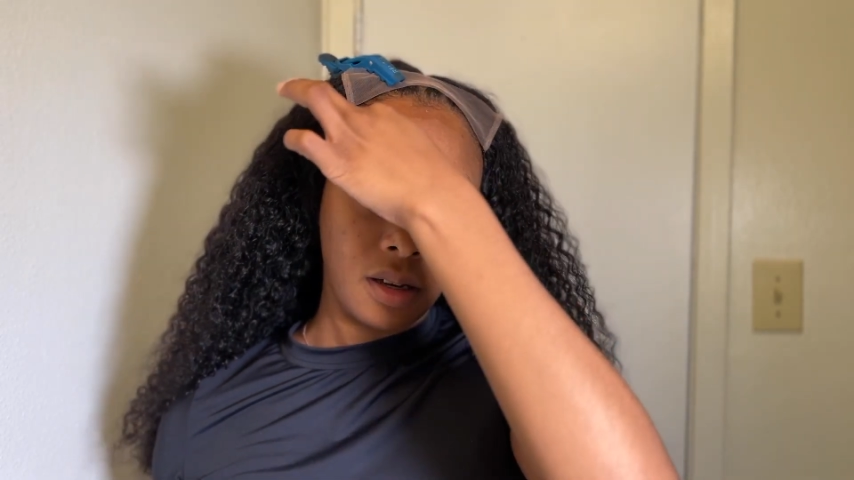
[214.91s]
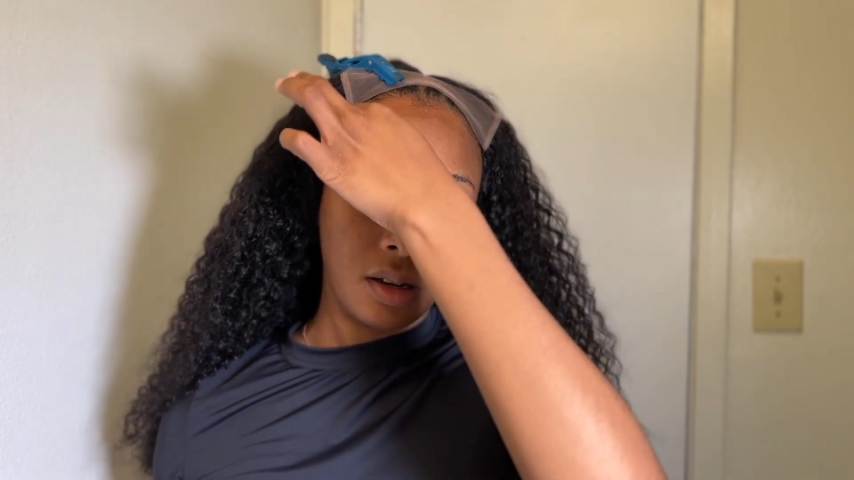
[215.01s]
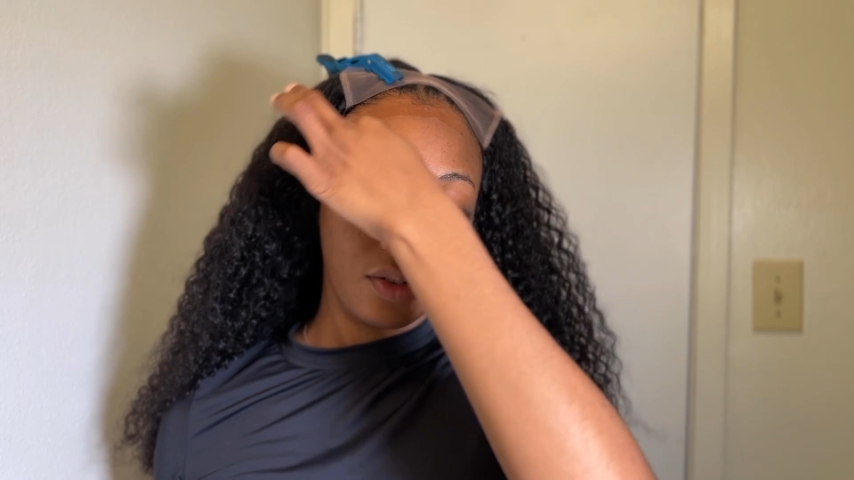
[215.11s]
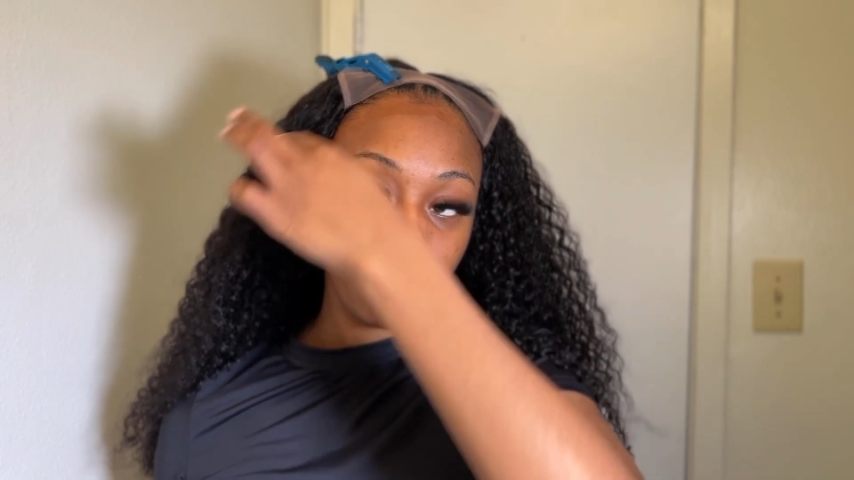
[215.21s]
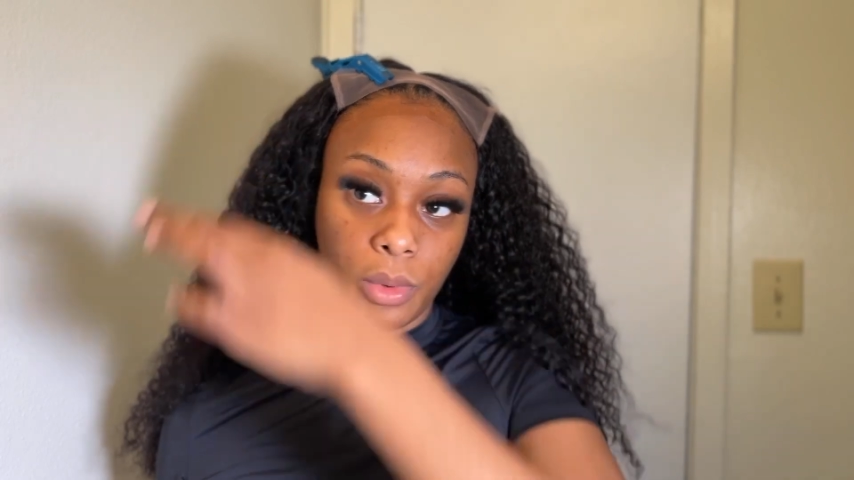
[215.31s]

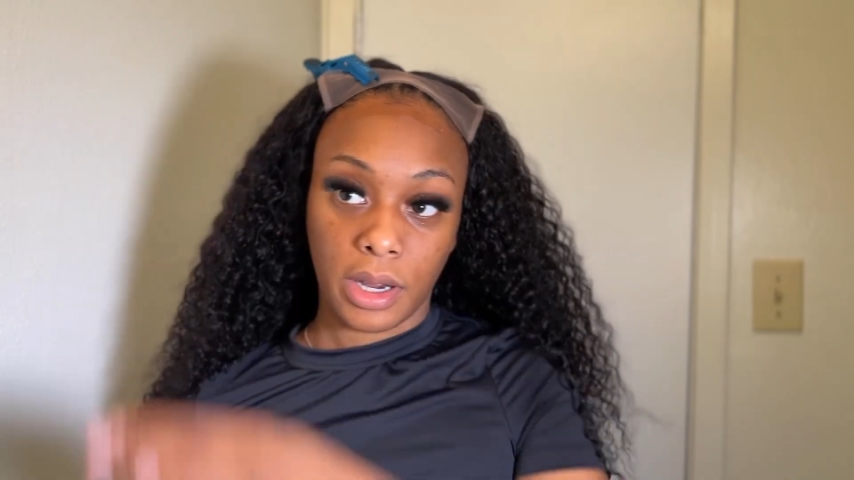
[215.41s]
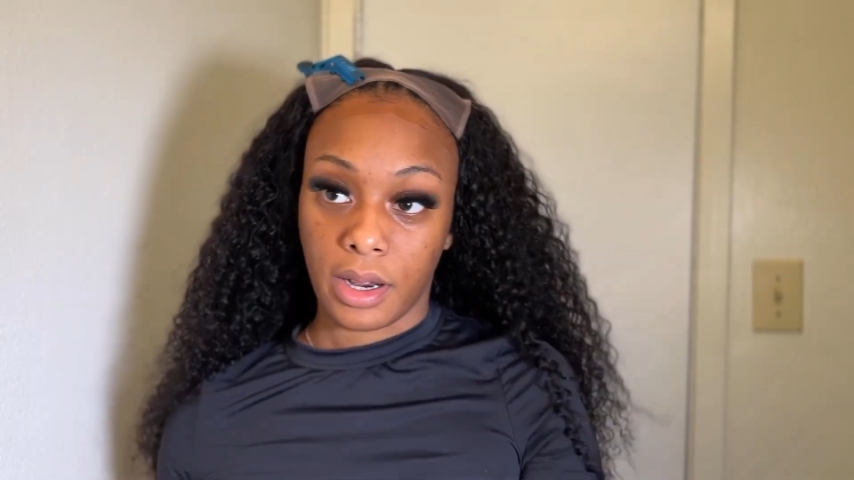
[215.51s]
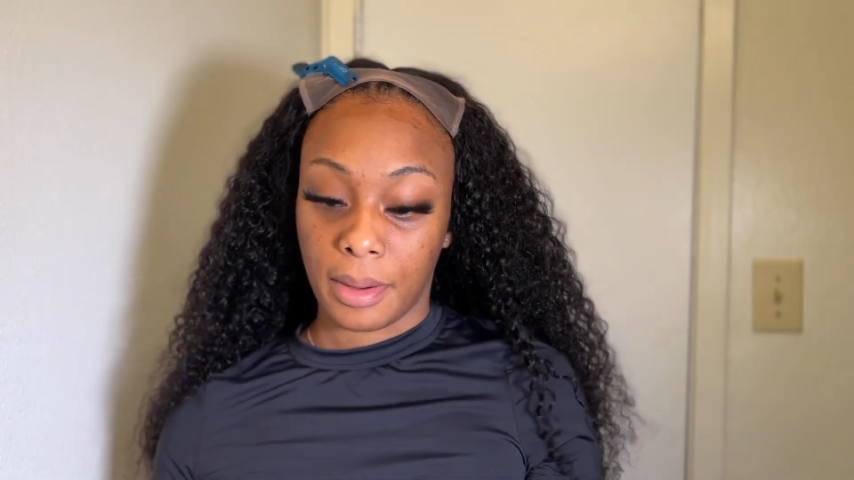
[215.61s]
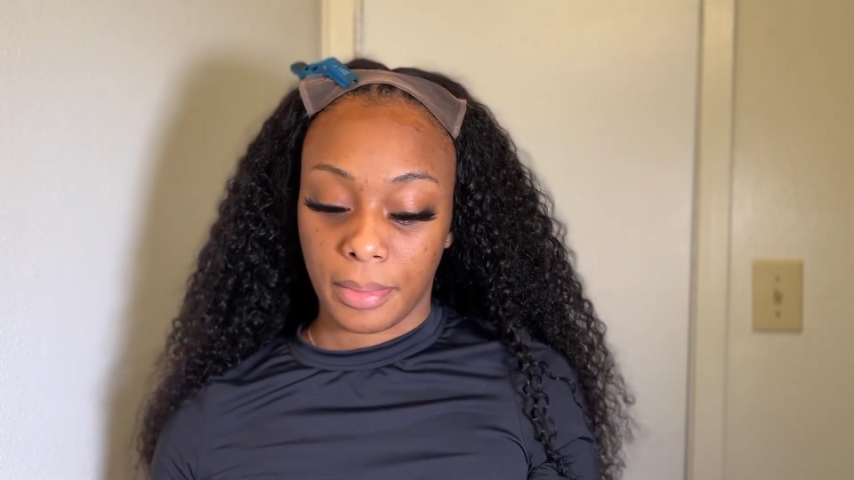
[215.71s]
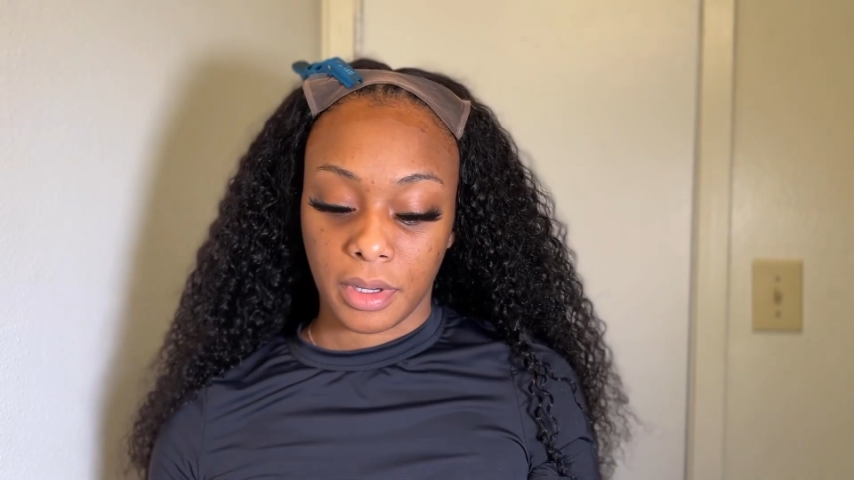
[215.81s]
of where
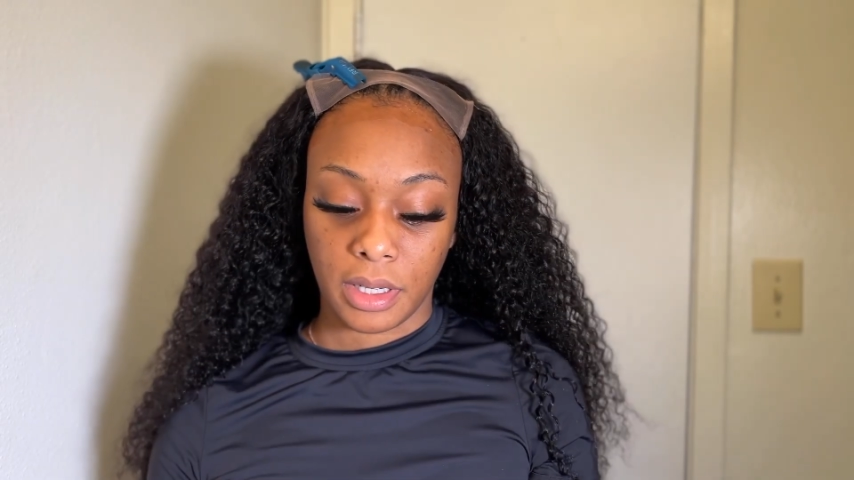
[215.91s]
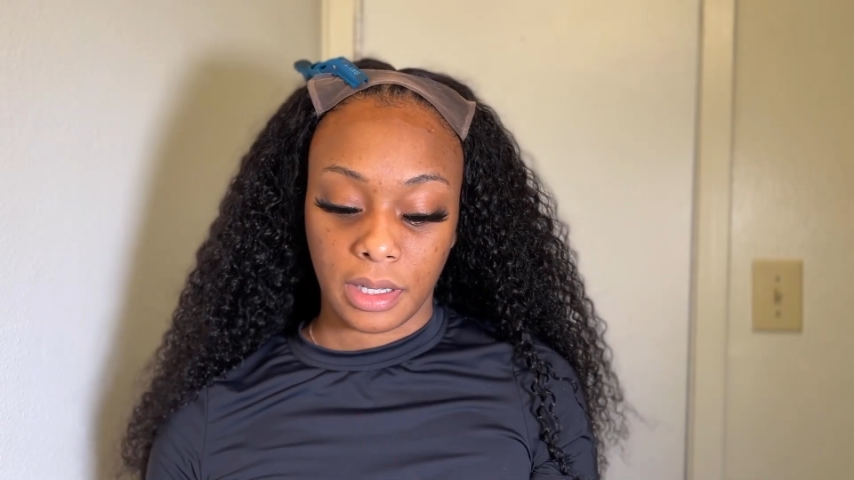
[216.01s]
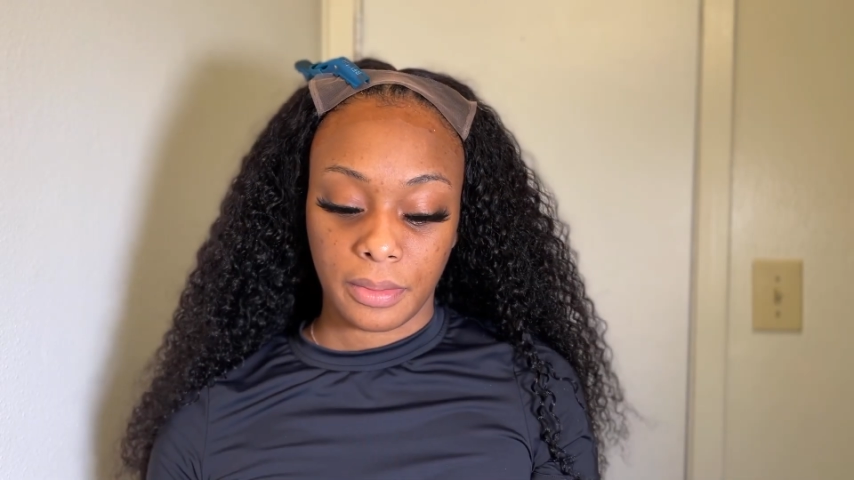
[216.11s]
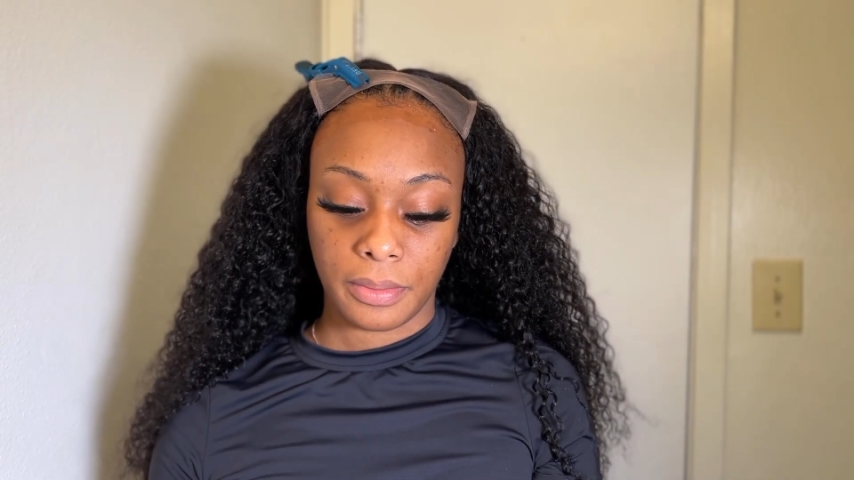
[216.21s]
I put it.